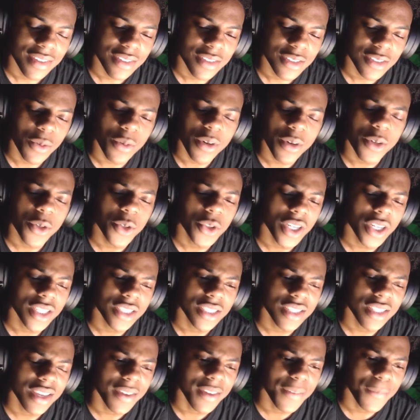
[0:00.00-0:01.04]
So what are you trying to
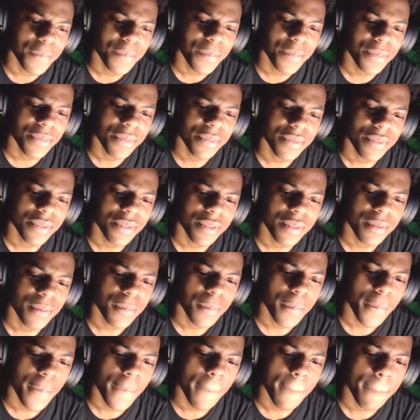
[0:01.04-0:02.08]
say?
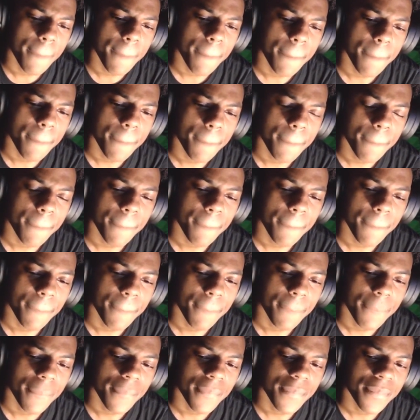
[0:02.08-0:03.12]
I'm bored of shit.
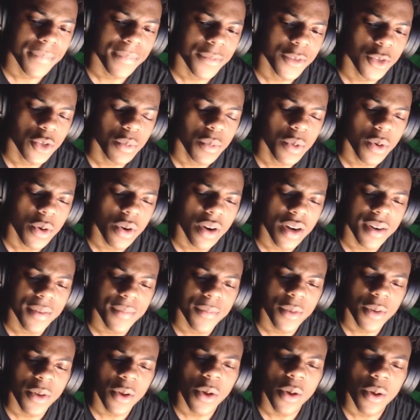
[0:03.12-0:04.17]
You bored?
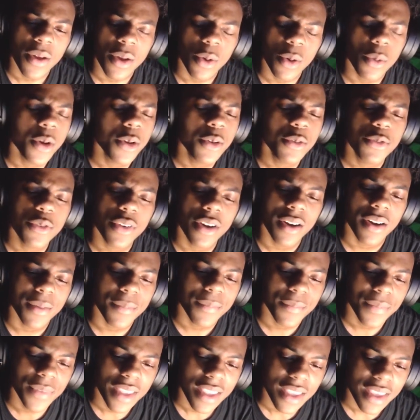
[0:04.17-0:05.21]
Where are you
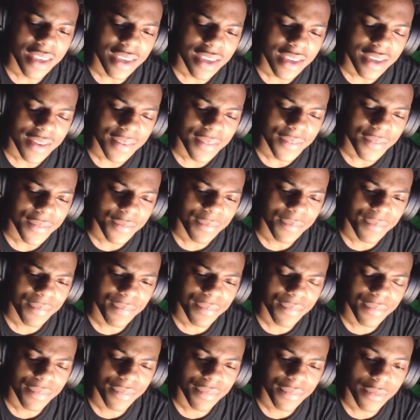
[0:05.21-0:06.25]
from? Ohio.